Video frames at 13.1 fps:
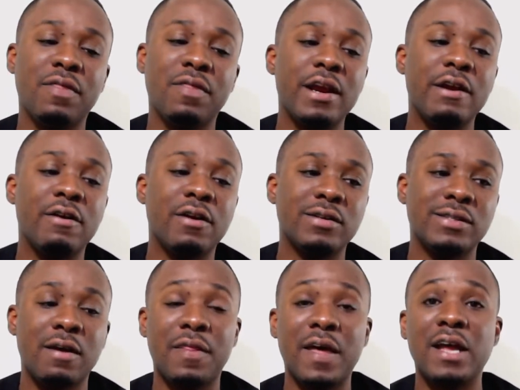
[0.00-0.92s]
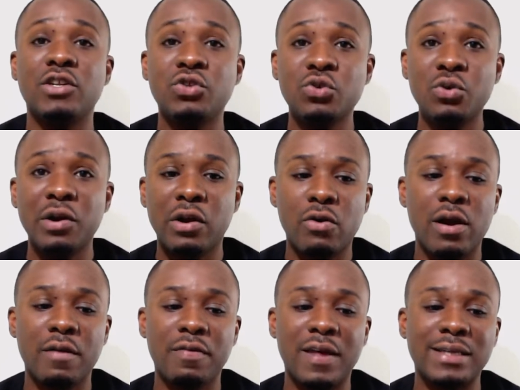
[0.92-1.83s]
the areas that do
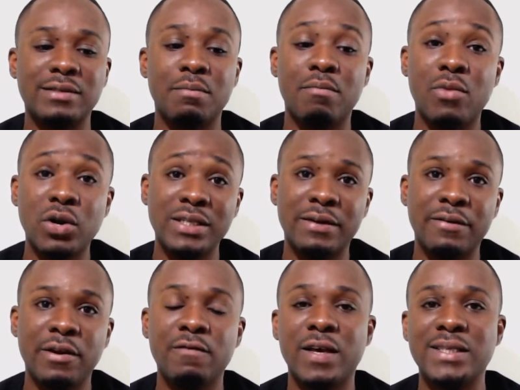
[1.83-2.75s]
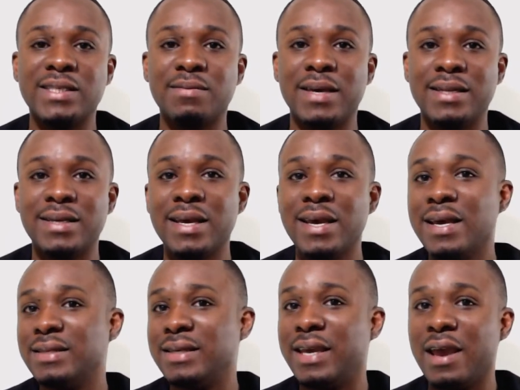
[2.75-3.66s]
require that monetary investment
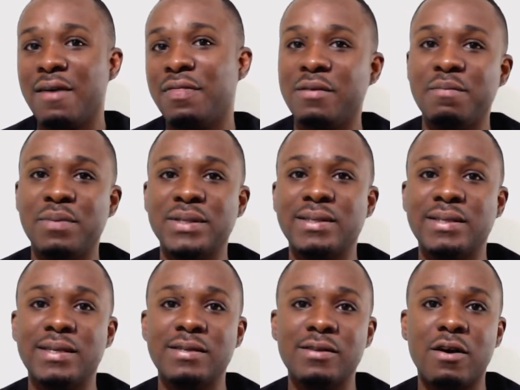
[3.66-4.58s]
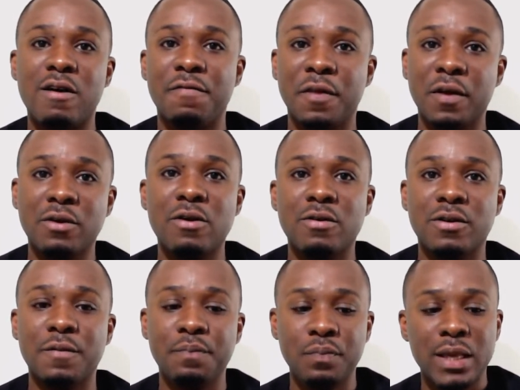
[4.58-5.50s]
to get their businesses off the
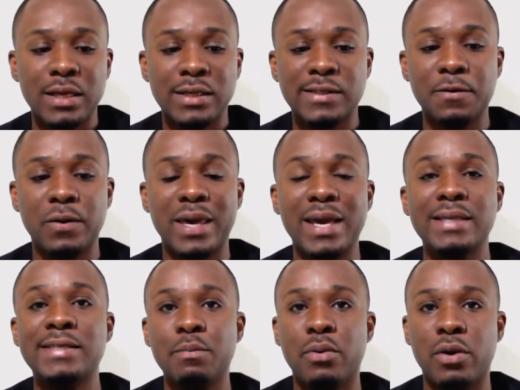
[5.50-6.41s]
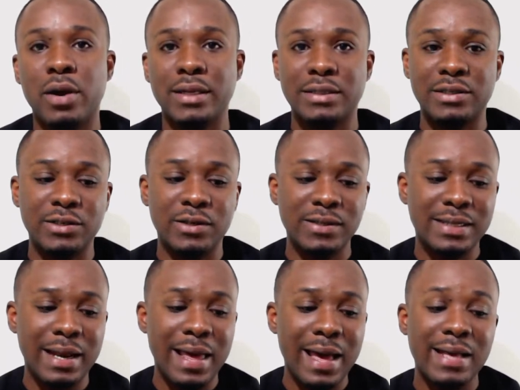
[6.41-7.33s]
ground. So case in point,
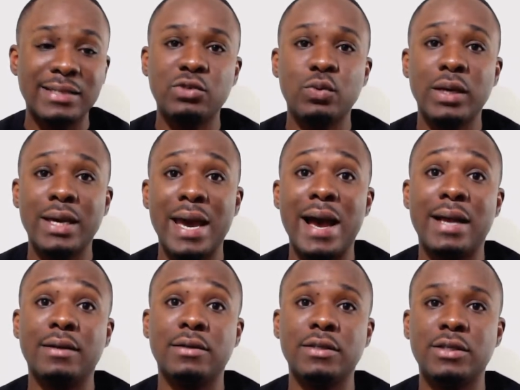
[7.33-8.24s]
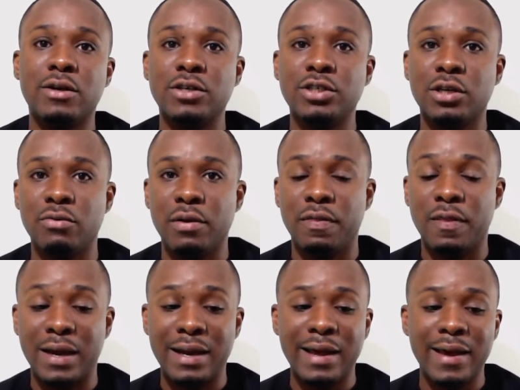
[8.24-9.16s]
just last week I had a discussion with
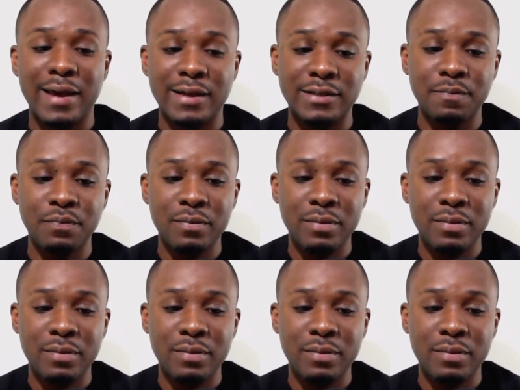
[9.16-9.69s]
a client.